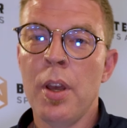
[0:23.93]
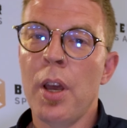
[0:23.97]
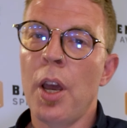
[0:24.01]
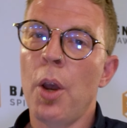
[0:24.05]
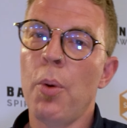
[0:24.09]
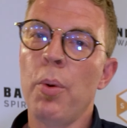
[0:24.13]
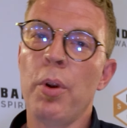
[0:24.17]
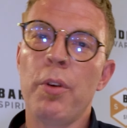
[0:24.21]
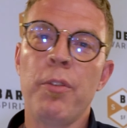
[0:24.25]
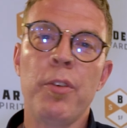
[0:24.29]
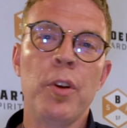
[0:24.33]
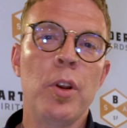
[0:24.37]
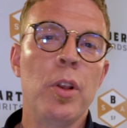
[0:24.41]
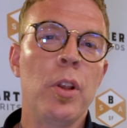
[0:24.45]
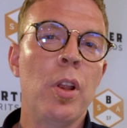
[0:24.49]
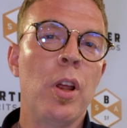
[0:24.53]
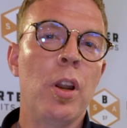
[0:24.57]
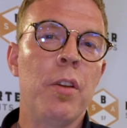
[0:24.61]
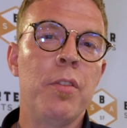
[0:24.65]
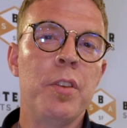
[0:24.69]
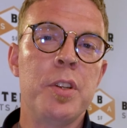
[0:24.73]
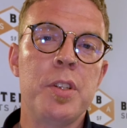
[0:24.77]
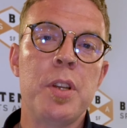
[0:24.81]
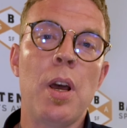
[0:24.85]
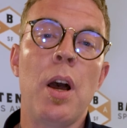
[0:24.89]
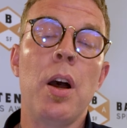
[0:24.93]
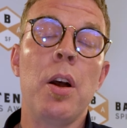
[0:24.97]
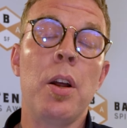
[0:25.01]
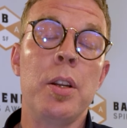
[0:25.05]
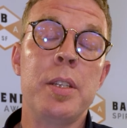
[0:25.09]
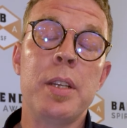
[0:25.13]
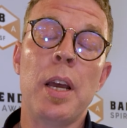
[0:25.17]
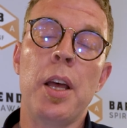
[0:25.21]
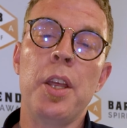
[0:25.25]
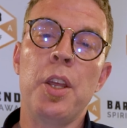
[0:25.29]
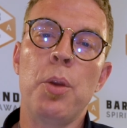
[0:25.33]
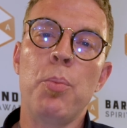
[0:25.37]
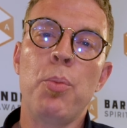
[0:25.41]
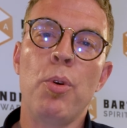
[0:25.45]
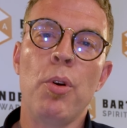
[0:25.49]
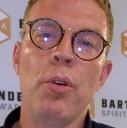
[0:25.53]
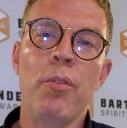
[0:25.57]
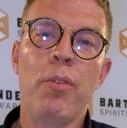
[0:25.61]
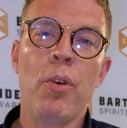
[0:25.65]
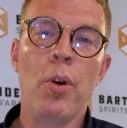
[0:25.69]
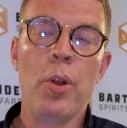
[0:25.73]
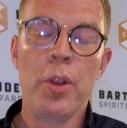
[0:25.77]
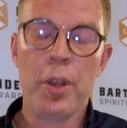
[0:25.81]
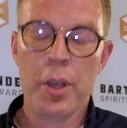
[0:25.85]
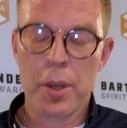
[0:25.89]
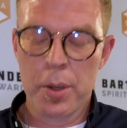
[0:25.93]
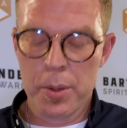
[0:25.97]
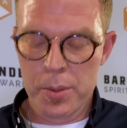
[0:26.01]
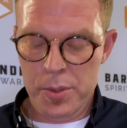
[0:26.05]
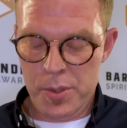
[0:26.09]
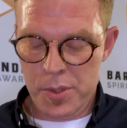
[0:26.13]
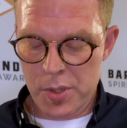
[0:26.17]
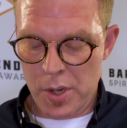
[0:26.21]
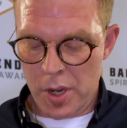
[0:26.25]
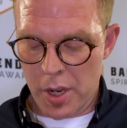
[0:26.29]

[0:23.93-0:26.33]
I work for a lot of it Italian portfolios.